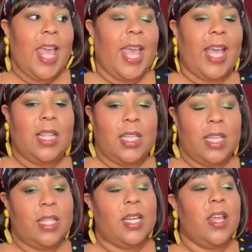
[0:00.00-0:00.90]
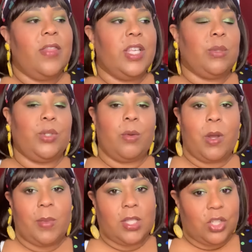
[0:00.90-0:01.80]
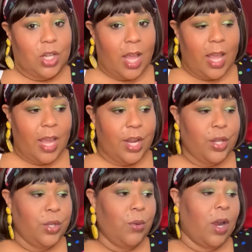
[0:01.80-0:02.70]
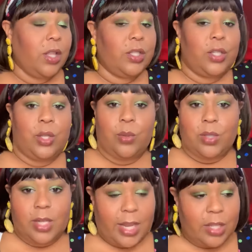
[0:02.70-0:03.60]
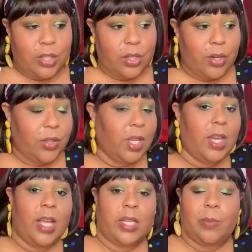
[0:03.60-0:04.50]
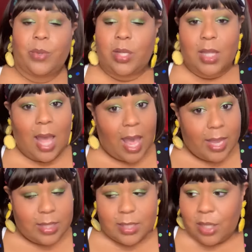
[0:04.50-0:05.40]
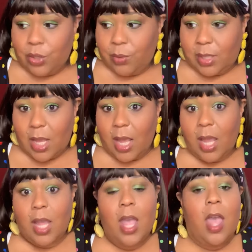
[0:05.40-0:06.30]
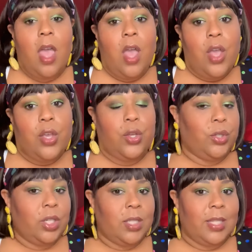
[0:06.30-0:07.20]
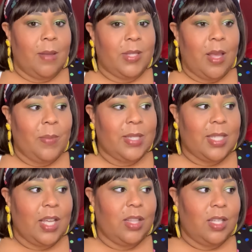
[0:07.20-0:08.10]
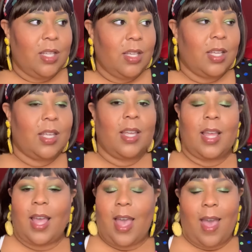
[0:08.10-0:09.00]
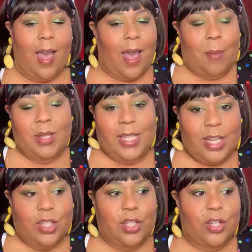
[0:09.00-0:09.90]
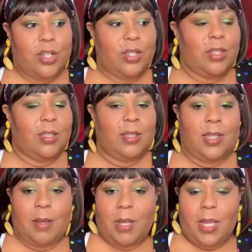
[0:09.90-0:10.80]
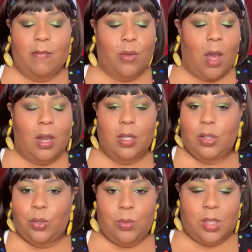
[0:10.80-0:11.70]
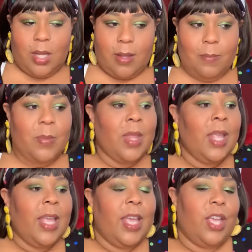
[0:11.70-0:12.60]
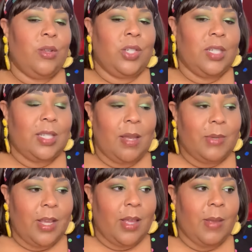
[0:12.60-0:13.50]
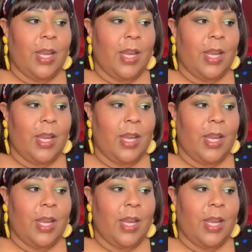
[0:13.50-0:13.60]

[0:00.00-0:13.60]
Elliot, this was your moment to shine. You are this huge dancer, the next Brooklyn Heights, as you say. You should have stepped up and said, look, I'm a dancer. Let me give you all a little two-step. And you should have stepped up.